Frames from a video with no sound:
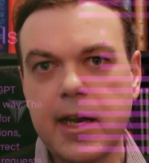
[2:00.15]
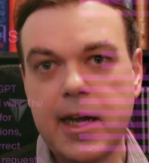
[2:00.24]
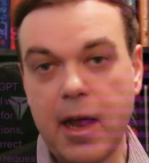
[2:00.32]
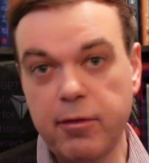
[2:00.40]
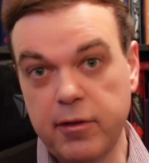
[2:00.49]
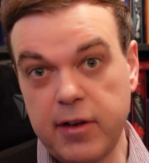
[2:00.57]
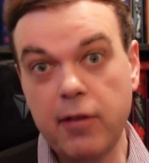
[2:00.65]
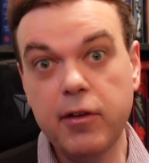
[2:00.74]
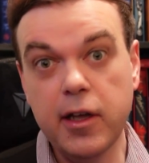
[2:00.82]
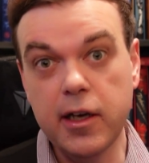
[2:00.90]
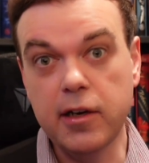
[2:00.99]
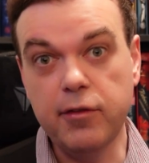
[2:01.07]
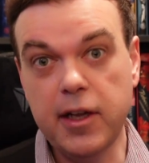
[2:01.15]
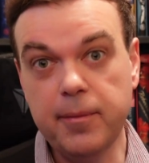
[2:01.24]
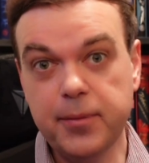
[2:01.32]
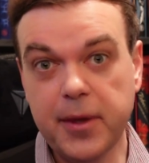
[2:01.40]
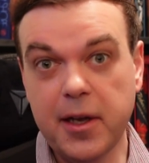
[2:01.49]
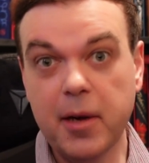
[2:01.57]
Now, if you've never heard of it,
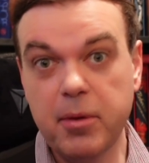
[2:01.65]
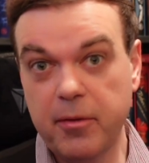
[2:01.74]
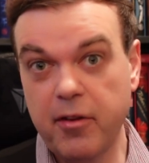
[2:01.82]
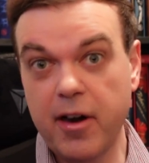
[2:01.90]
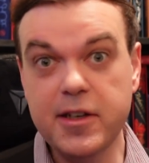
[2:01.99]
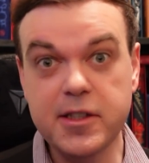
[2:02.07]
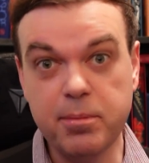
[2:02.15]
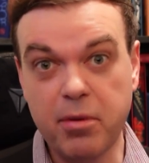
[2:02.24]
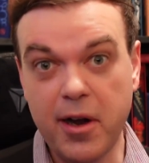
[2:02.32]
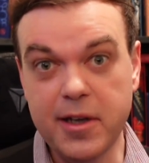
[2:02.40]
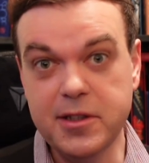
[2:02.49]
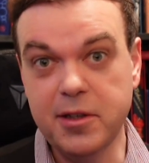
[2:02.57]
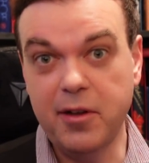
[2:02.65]
and I'd be very surprised if